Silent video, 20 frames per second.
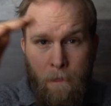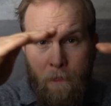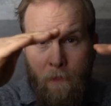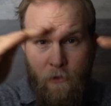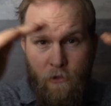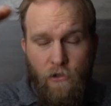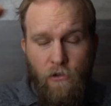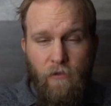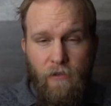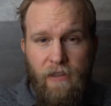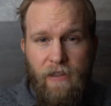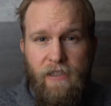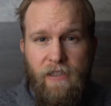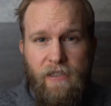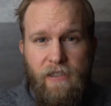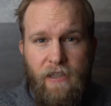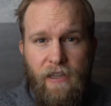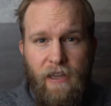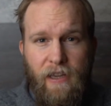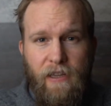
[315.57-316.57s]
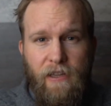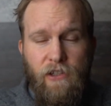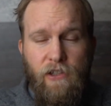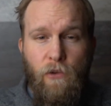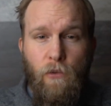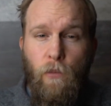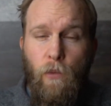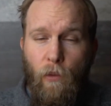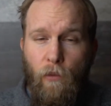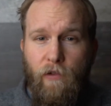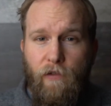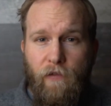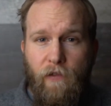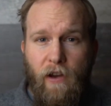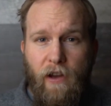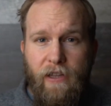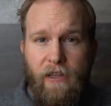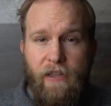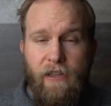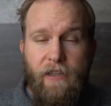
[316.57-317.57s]
during this stage, what we'll
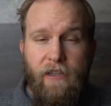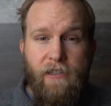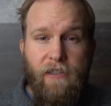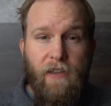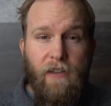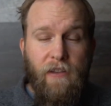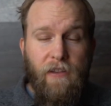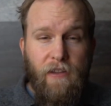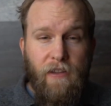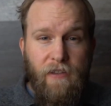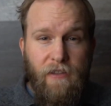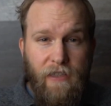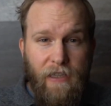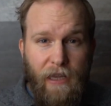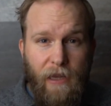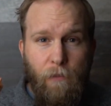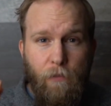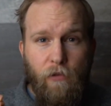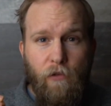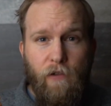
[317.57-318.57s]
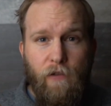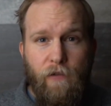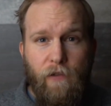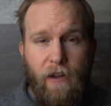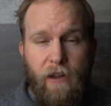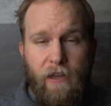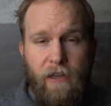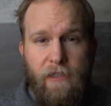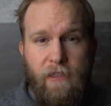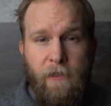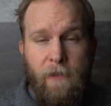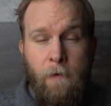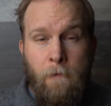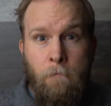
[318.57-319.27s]
find is the deeper effect,